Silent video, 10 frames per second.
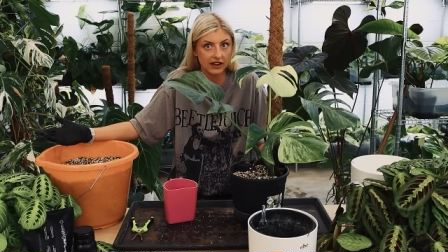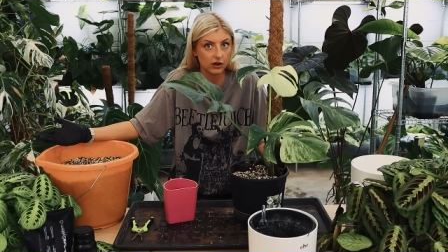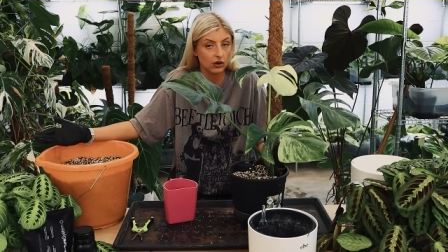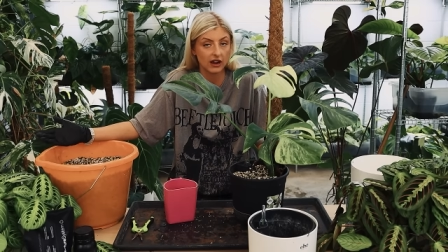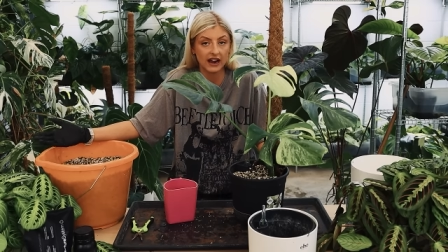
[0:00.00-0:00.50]

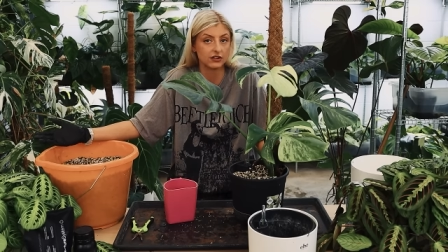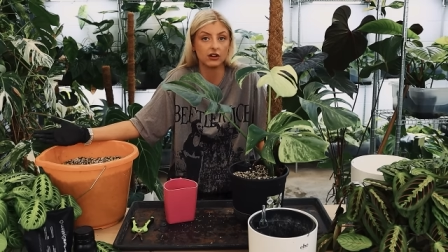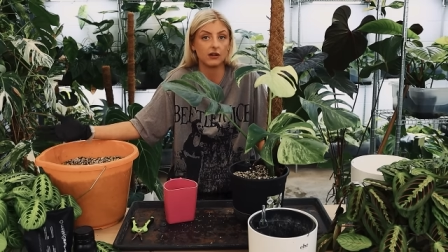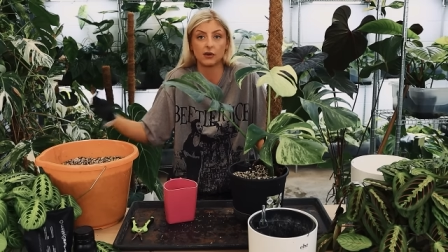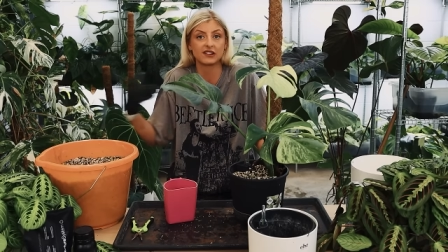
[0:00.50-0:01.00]
It could. I
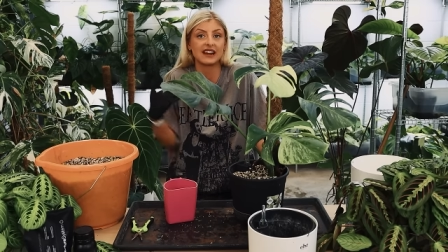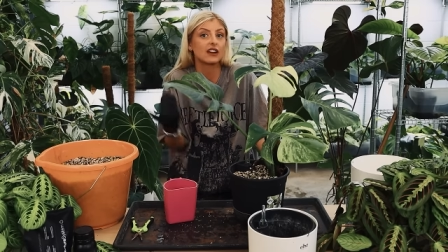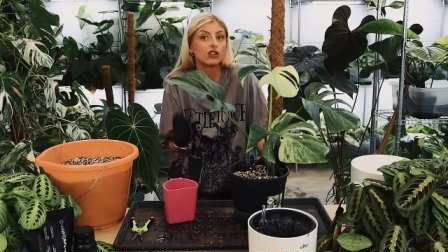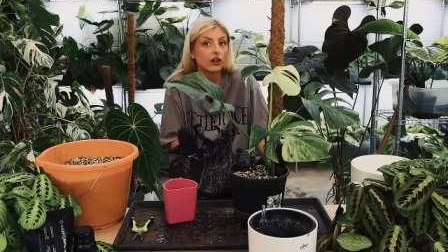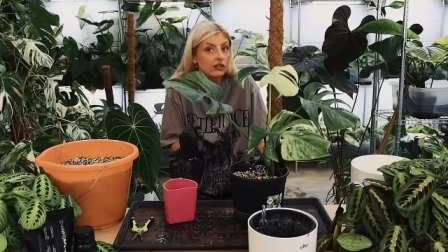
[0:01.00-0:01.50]
don't, I'm not saying
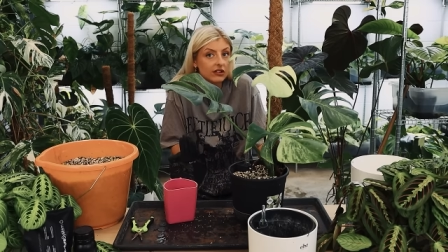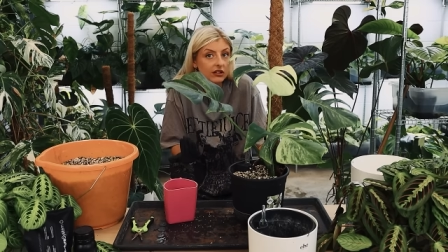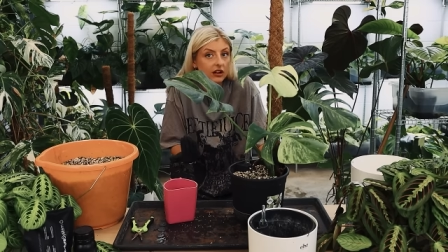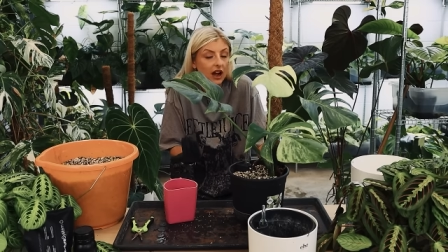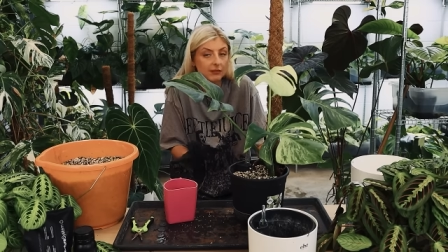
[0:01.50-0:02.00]
it
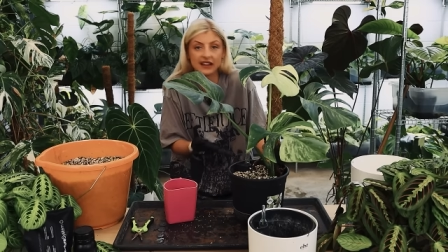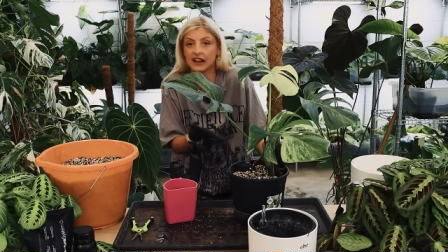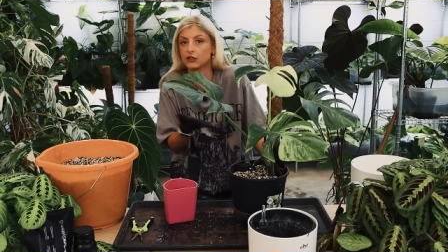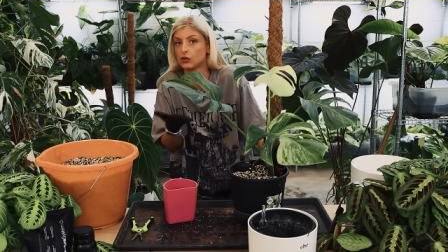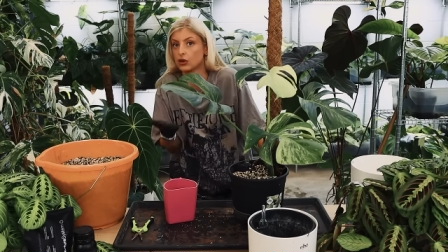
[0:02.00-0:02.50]
does. I'm
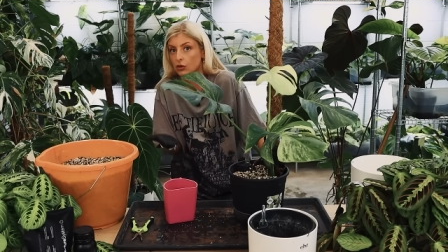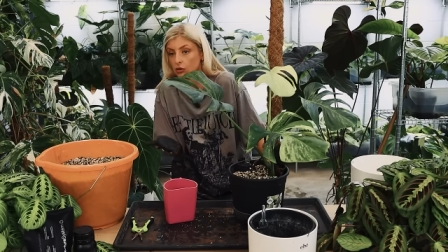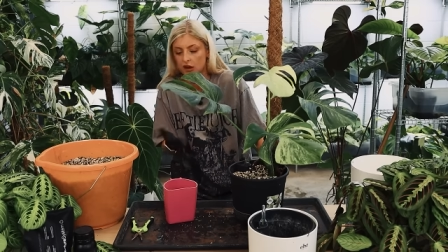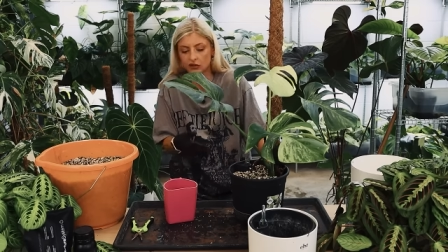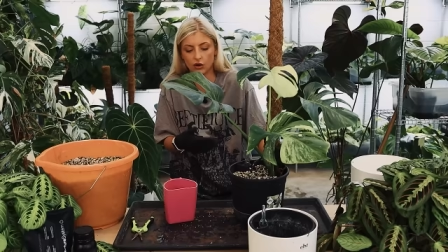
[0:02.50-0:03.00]
saying I don't
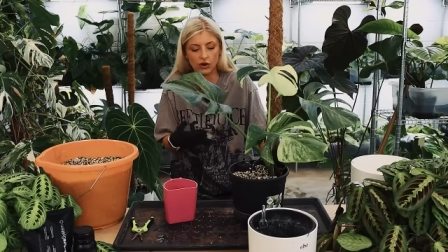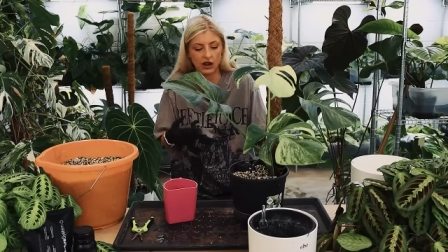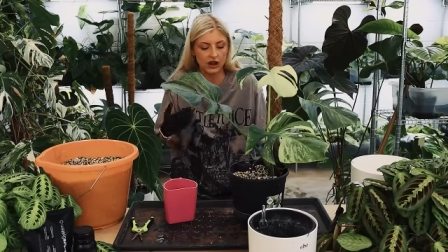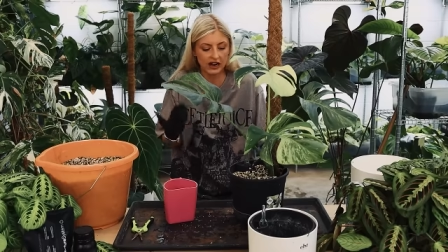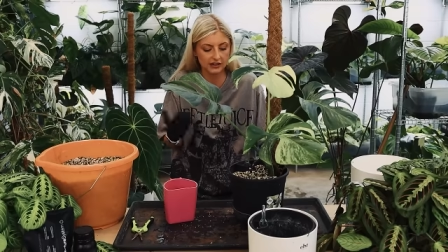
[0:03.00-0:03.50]
know.
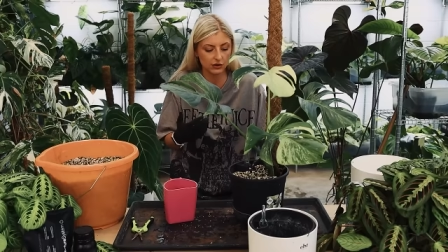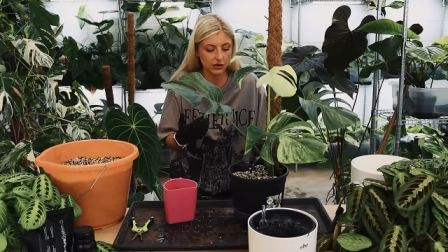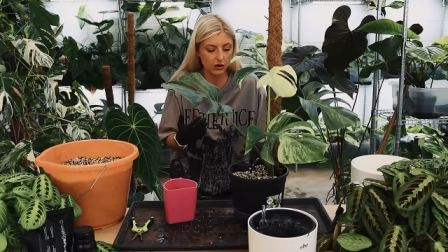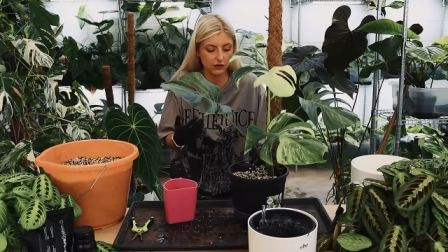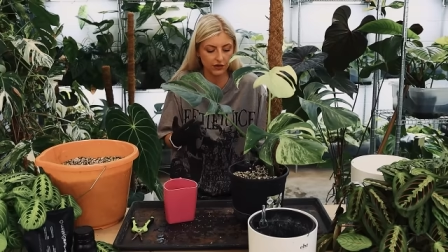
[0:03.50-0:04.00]
So I
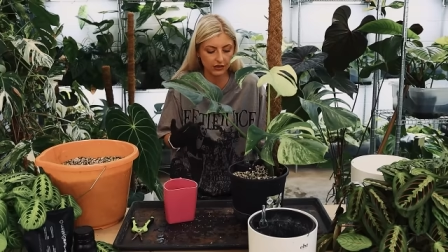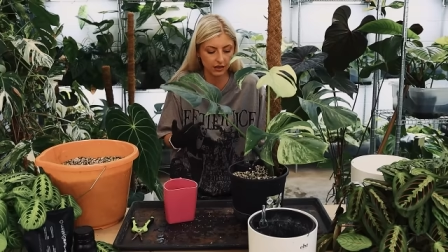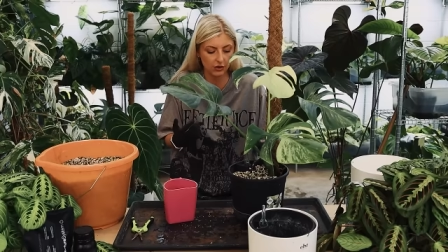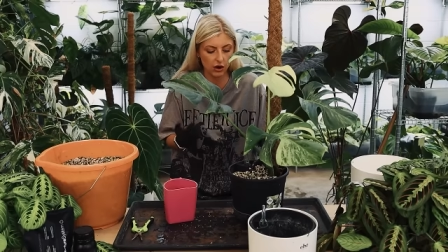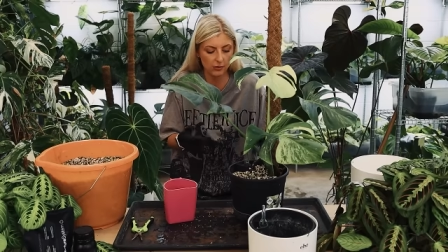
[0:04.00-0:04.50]
don't know if they
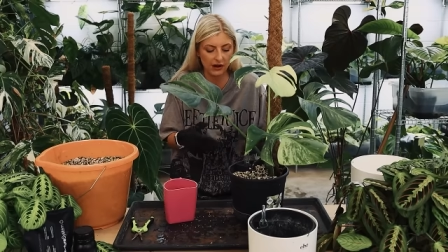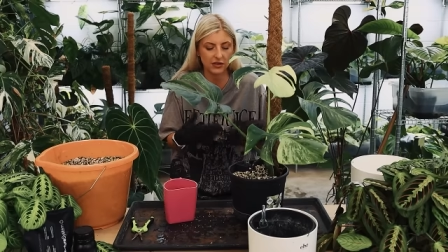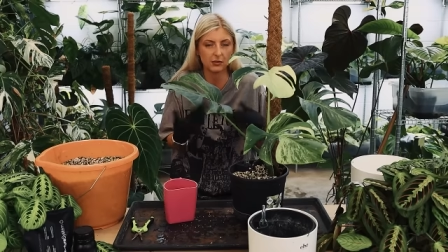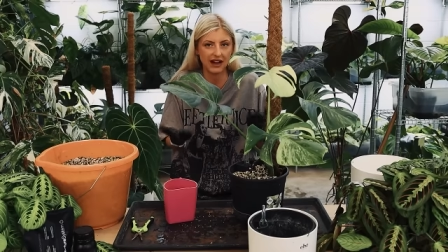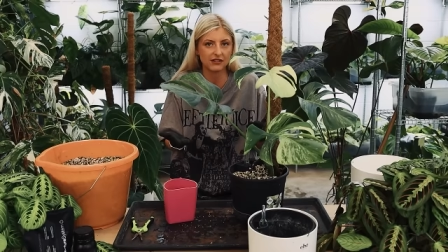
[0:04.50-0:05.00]
thought
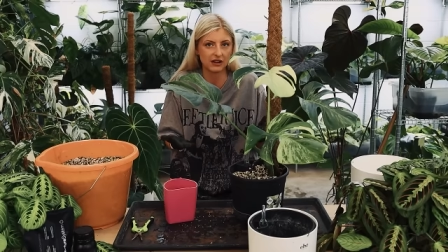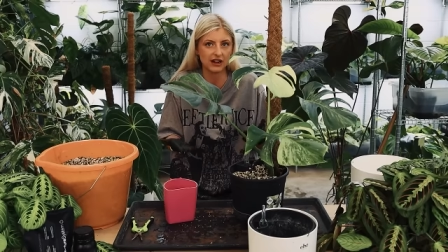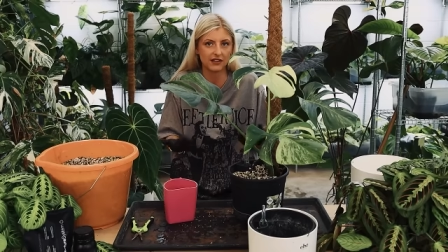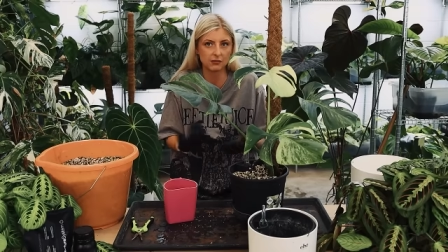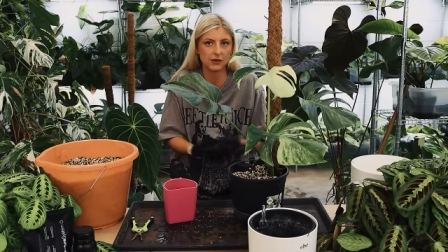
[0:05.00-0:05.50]
about the plant
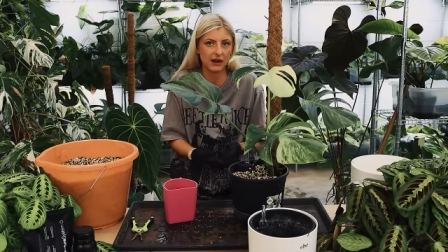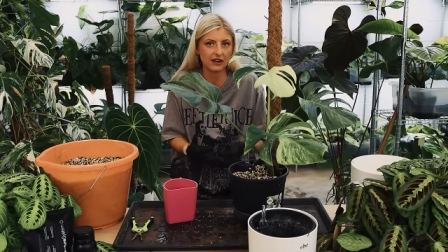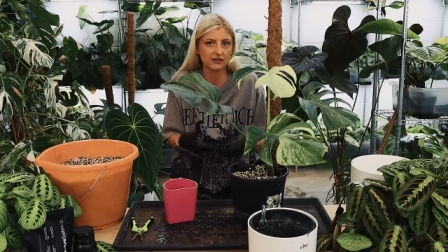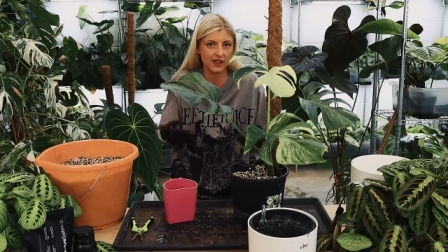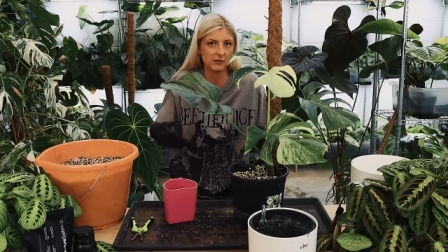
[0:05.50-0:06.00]
really. The, the
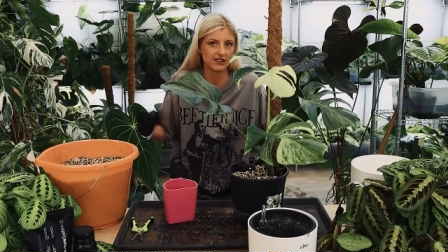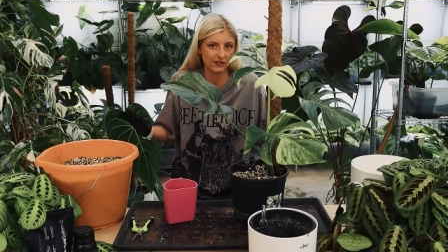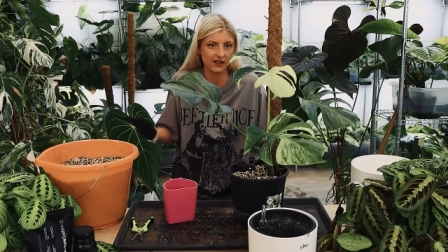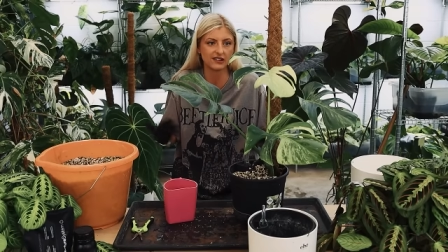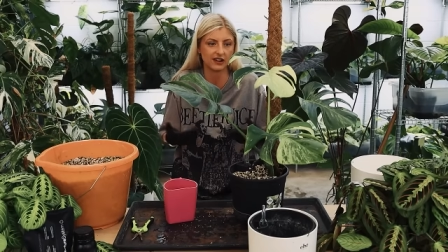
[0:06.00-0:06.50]
plant for them is
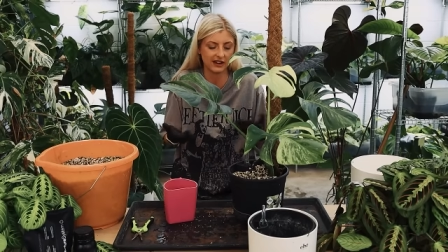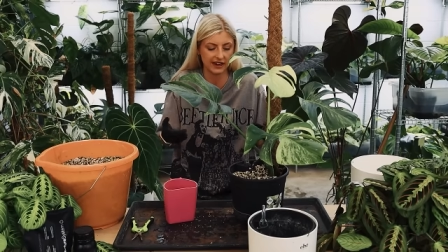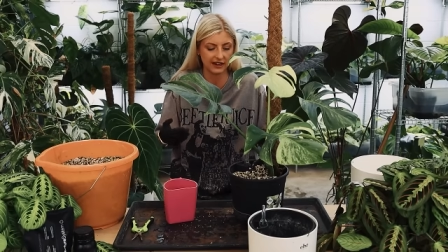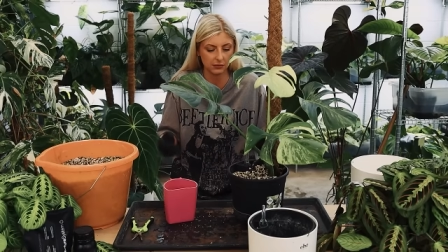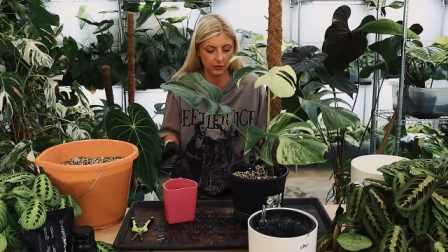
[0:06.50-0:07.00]
a vessel. I
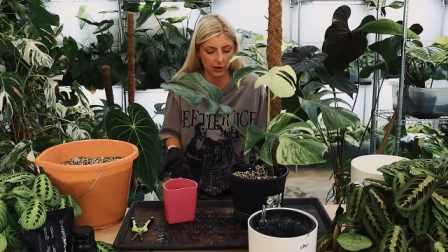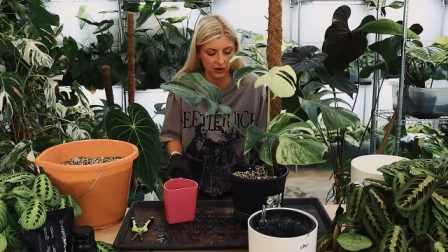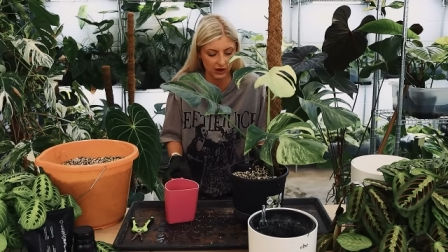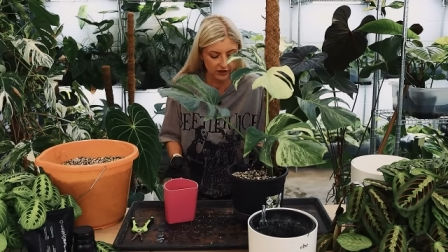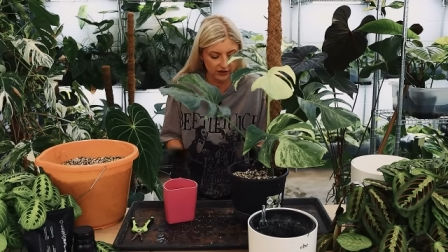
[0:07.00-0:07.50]
get it,
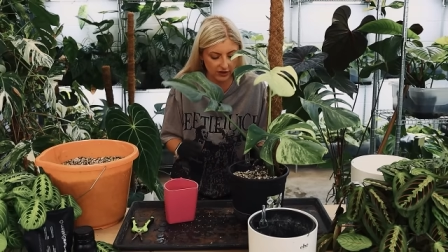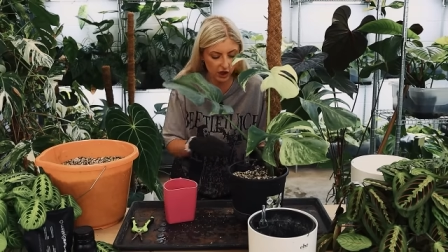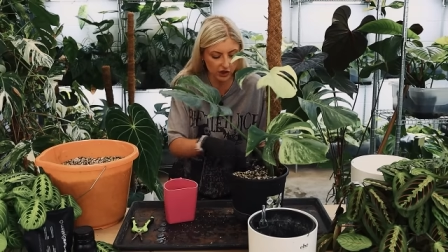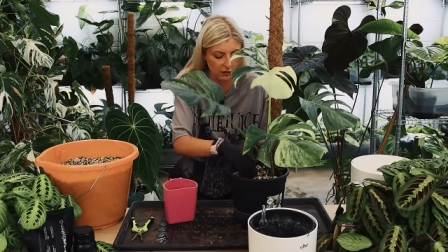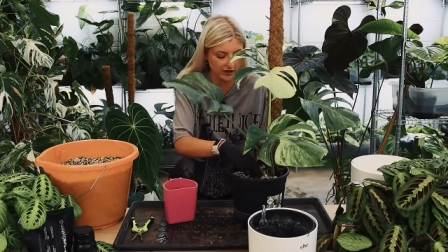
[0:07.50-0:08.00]
but there's a
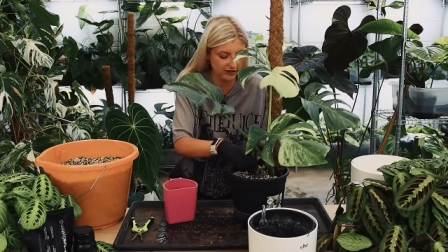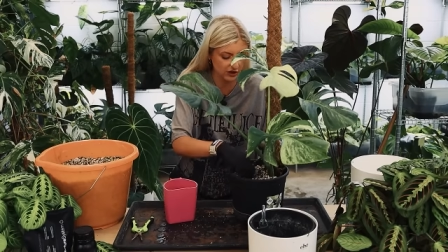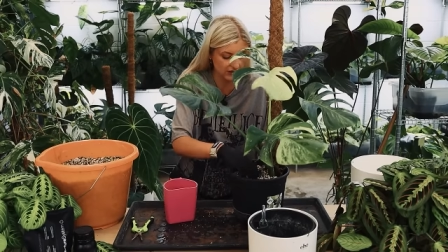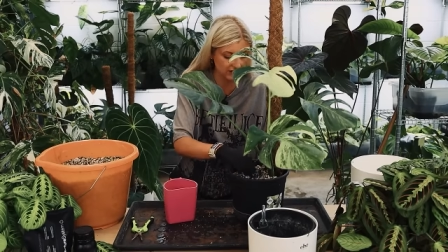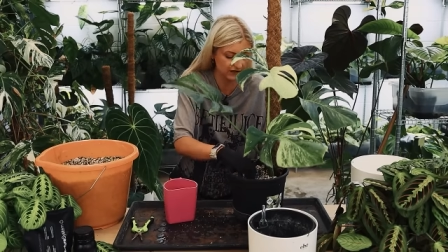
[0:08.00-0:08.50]
lot of questions